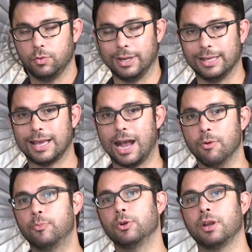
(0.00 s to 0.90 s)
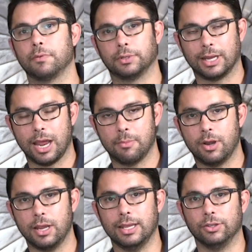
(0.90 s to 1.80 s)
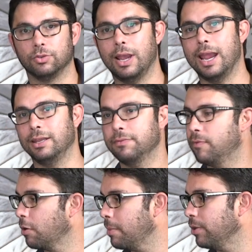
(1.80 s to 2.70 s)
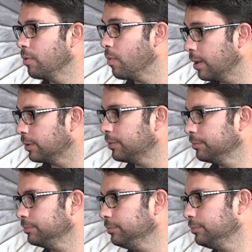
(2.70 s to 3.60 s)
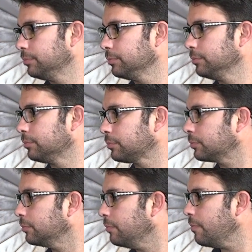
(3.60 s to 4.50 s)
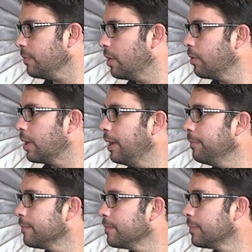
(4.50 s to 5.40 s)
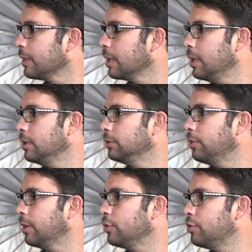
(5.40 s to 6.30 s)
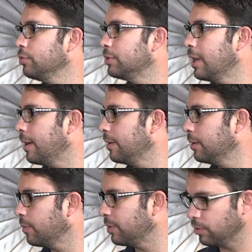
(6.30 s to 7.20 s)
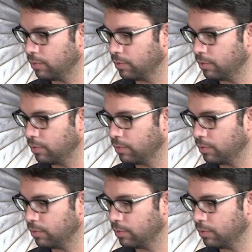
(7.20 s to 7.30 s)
when it's outputted from the camera into any format you want. Okay, so you can choose there what